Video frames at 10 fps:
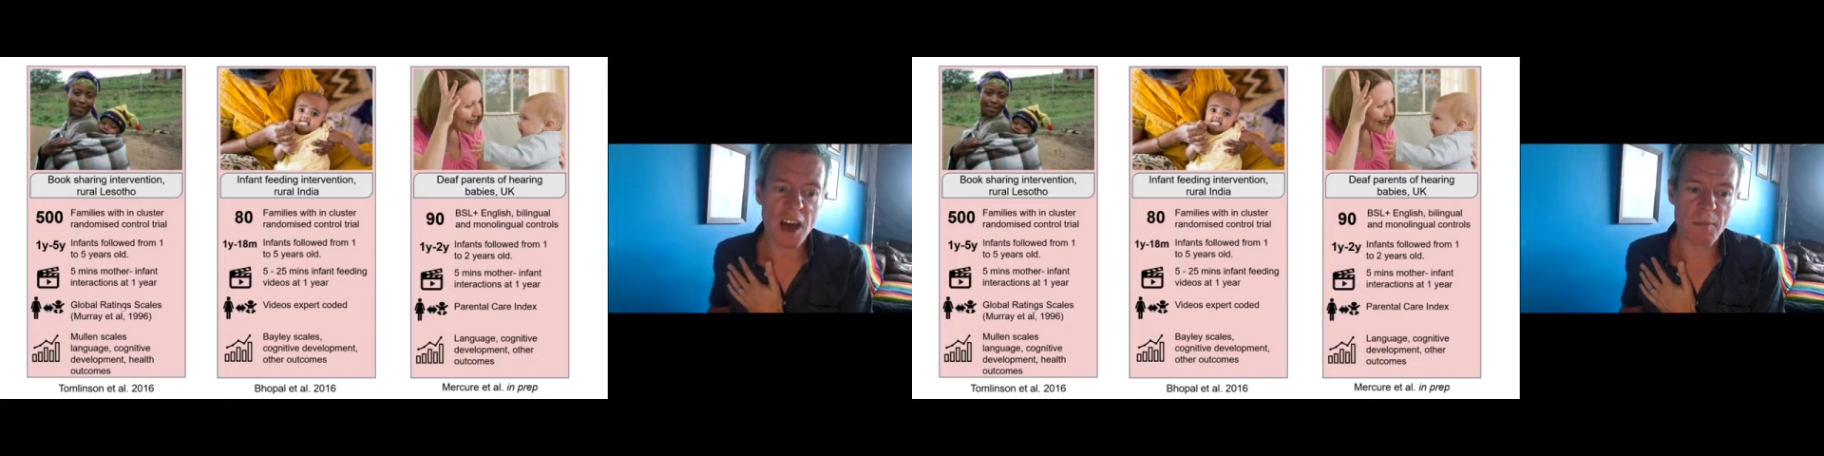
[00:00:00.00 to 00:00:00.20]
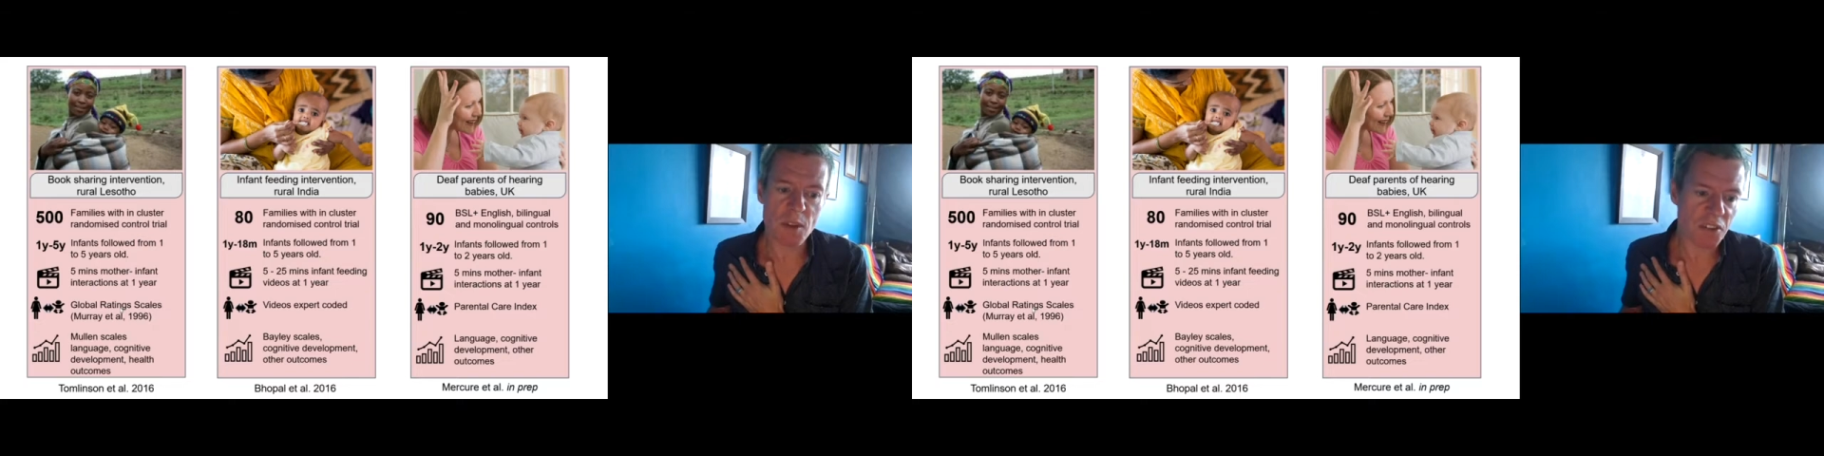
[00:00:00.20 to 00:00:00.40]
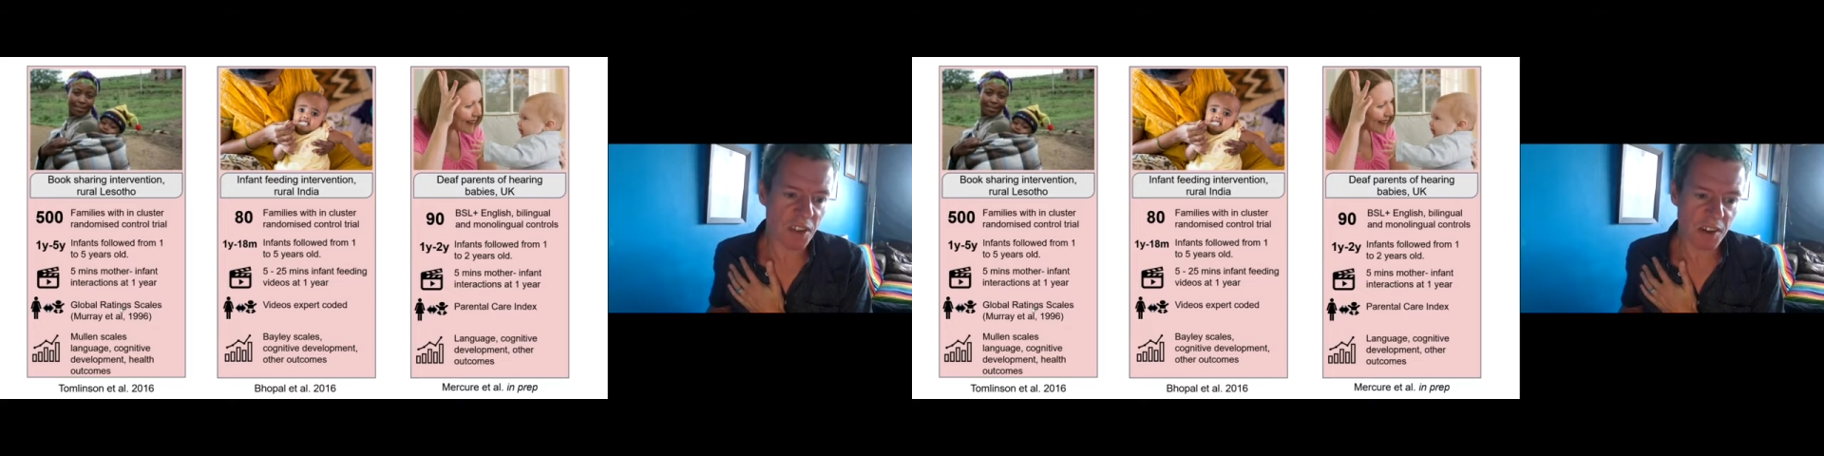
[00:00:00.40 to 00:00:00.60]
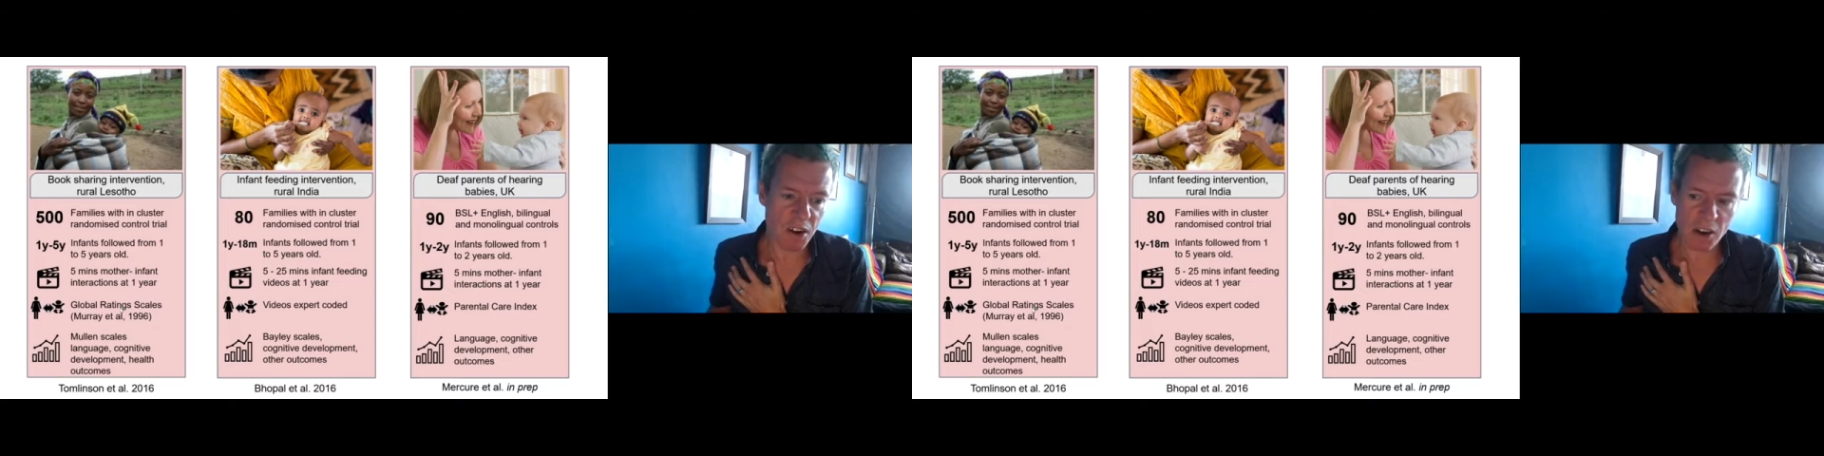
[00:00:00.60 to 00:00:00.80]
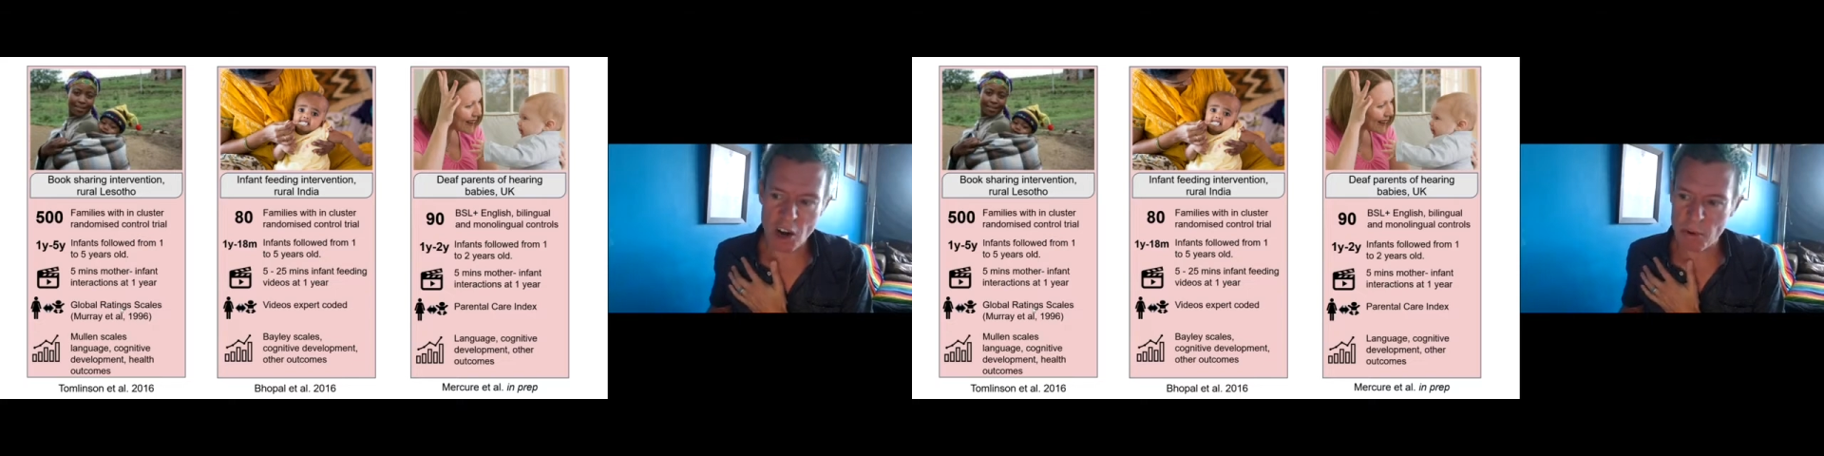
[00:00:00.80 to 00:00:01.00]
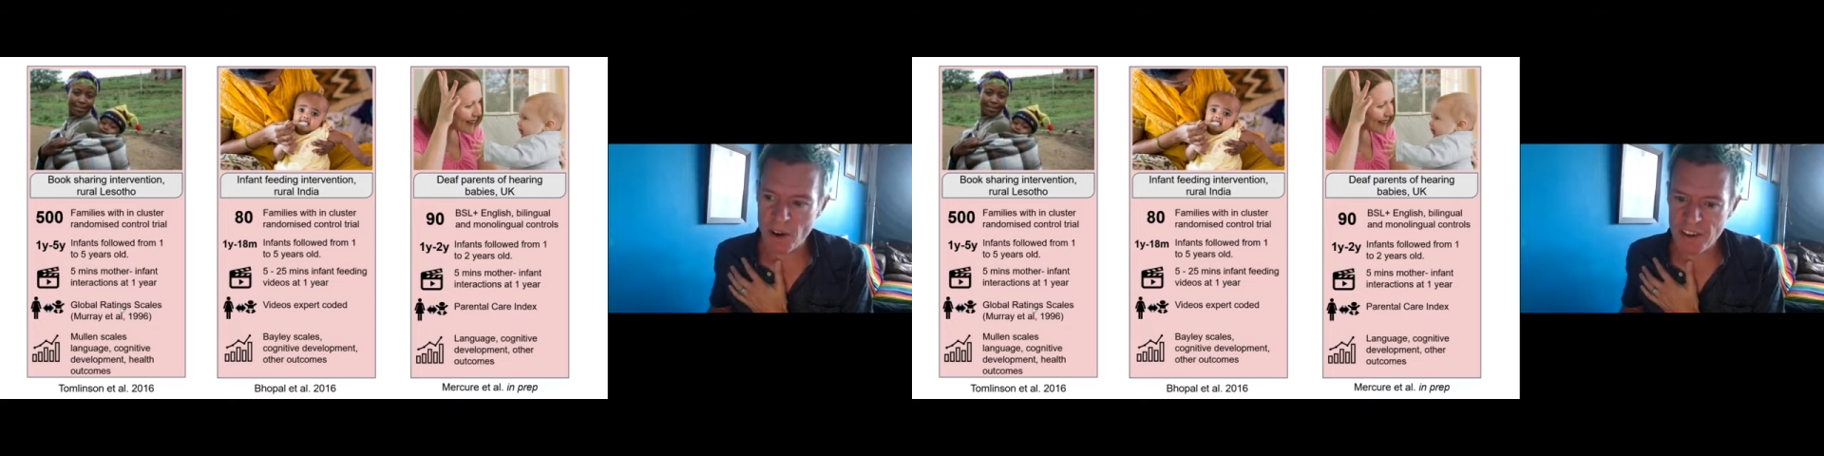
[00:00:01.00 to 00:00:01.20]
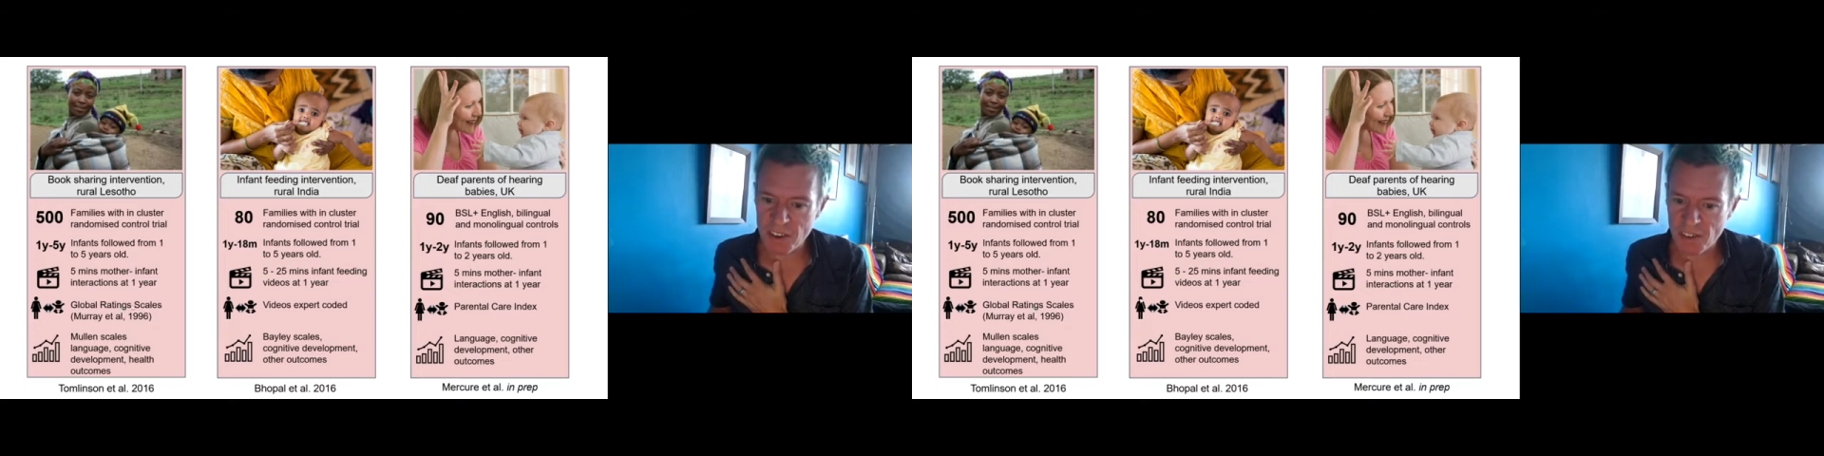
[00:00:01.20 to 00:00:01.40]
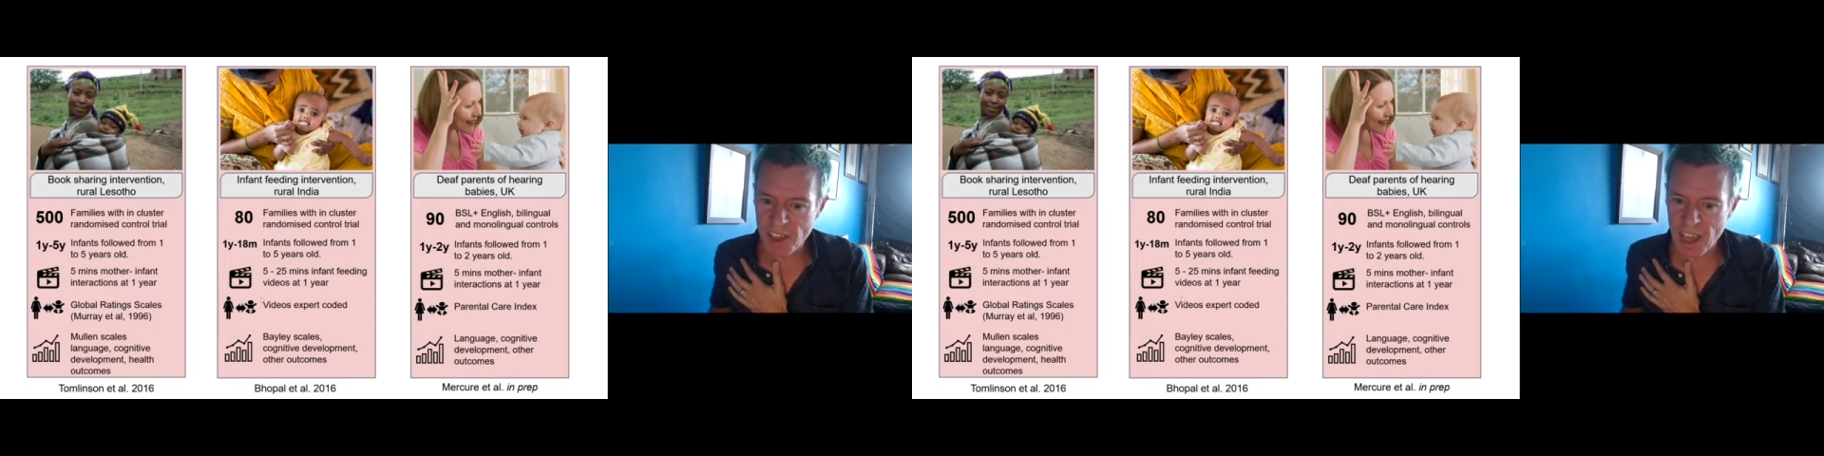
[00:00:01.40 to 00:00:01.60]
using global rating
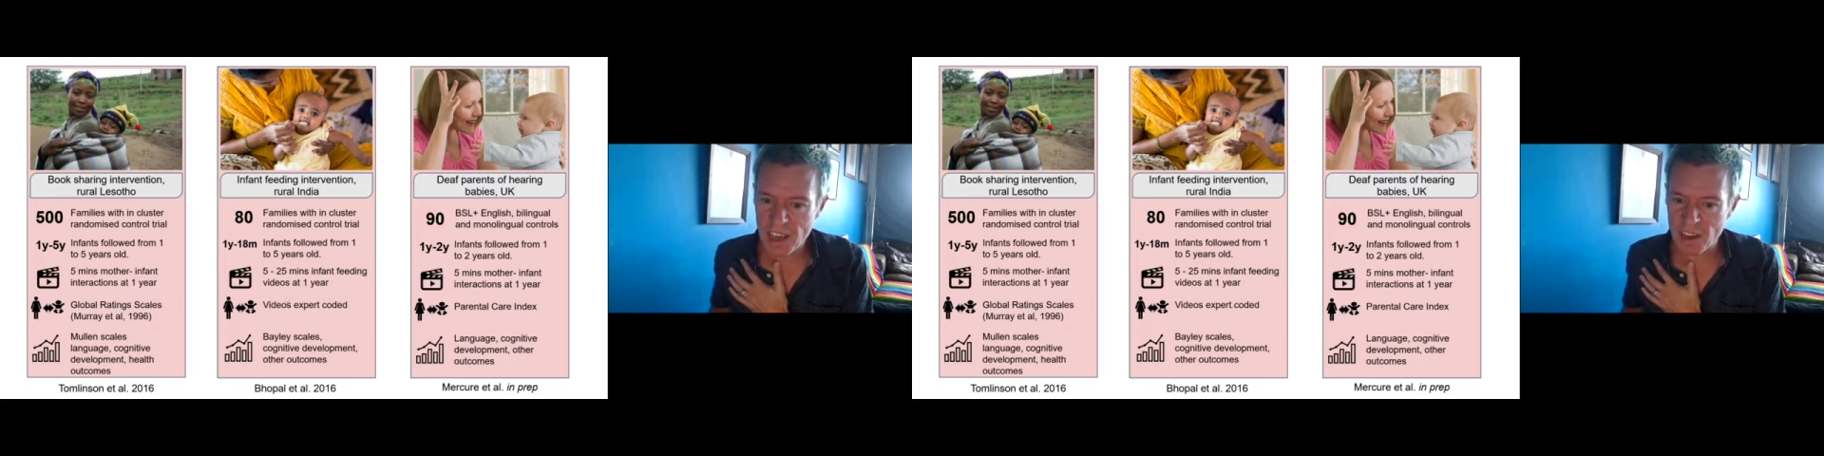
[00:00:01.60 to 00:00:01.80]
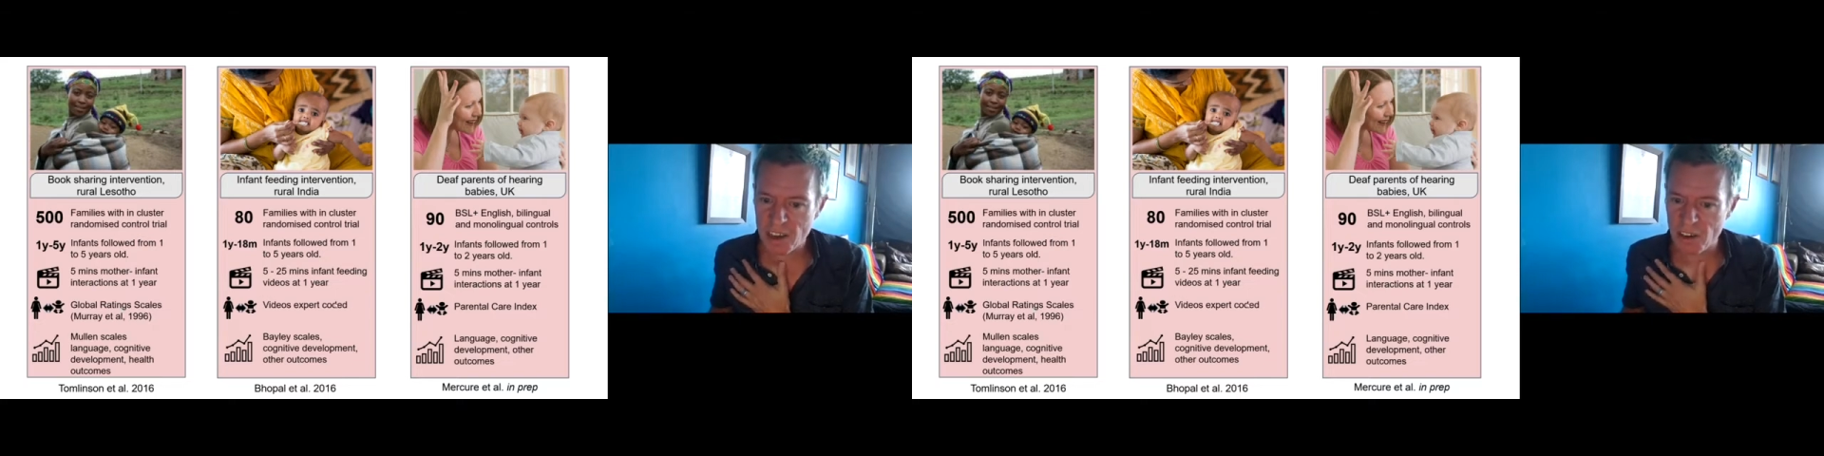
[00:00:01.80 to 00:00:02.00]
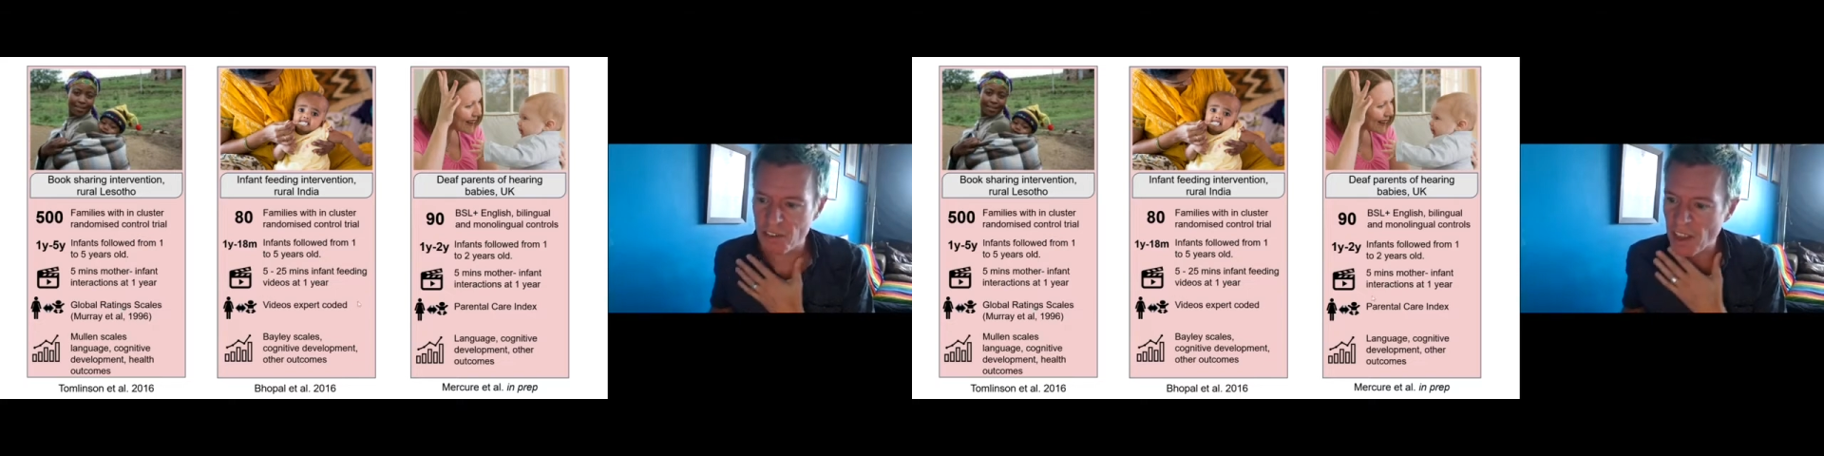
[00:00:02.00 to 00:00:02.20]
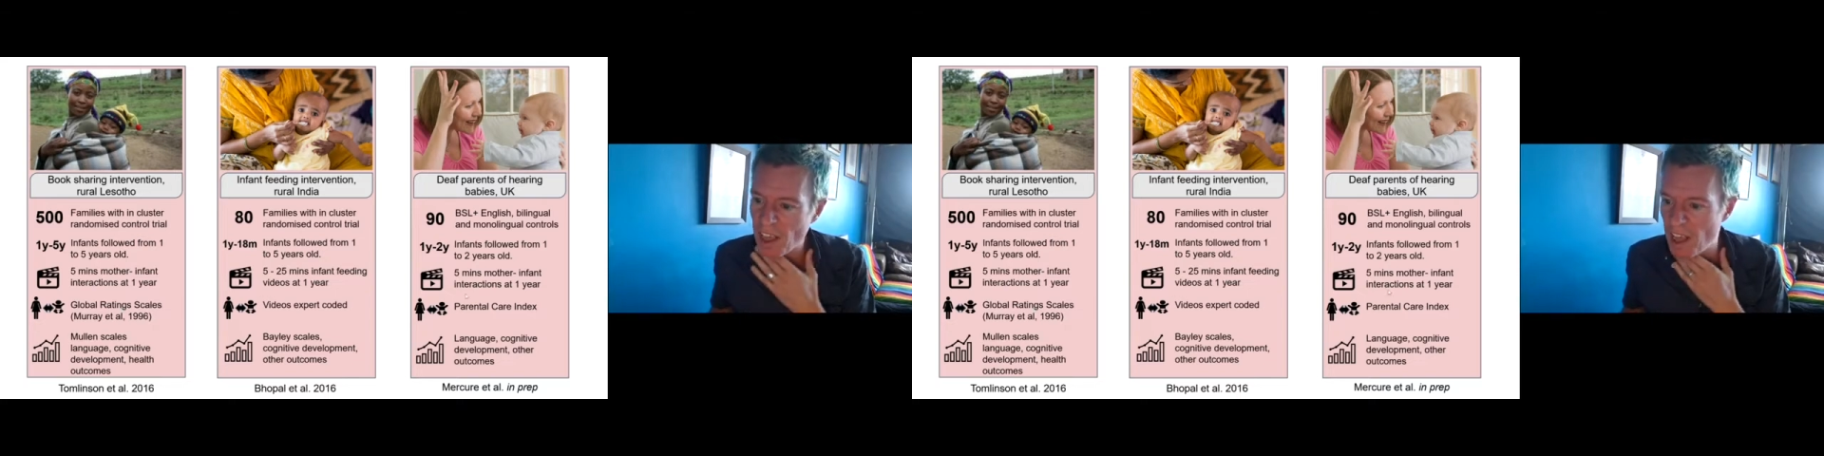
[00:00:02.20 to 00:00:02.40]
scales,